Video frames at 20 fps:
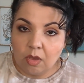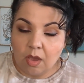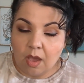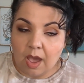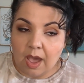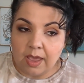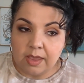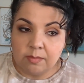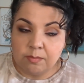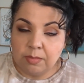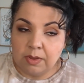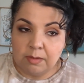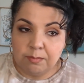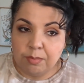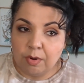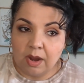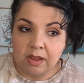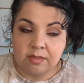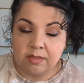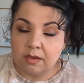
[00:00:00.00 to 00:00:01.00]
I'd be
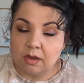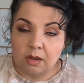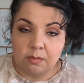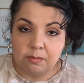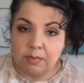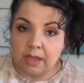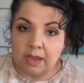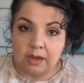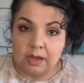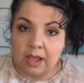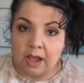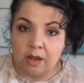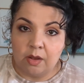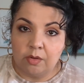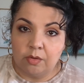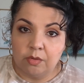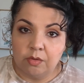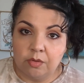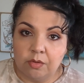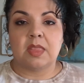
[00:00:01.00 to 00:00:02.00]
president by
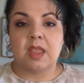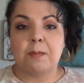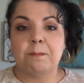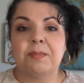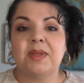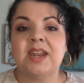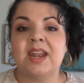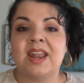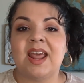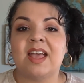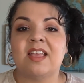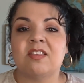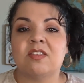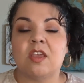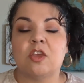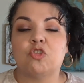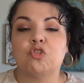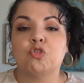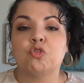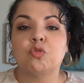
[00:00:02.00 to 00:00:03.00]
now. But it has
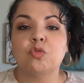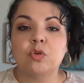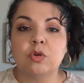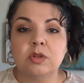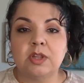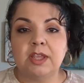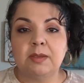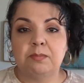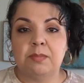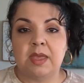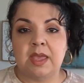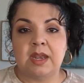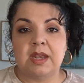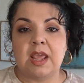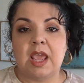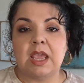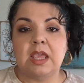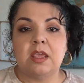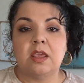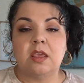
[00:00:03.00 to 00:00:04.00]
truly been
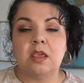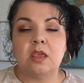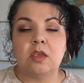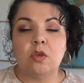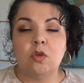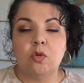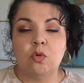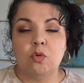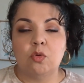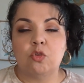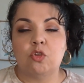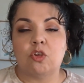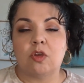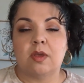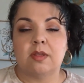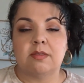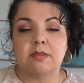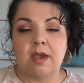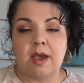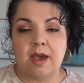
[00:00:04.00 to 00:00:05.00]
a huge
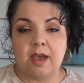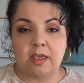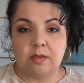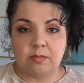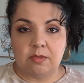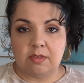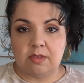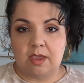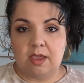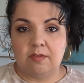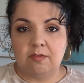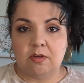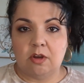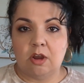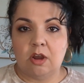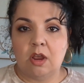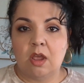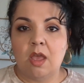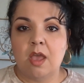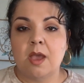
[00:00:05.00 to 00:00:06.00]
time
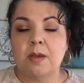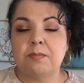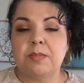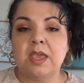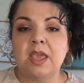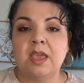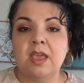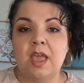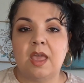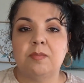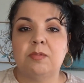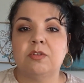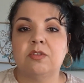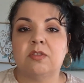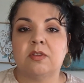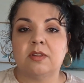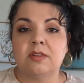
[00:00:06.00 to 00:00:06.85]
saver, being able to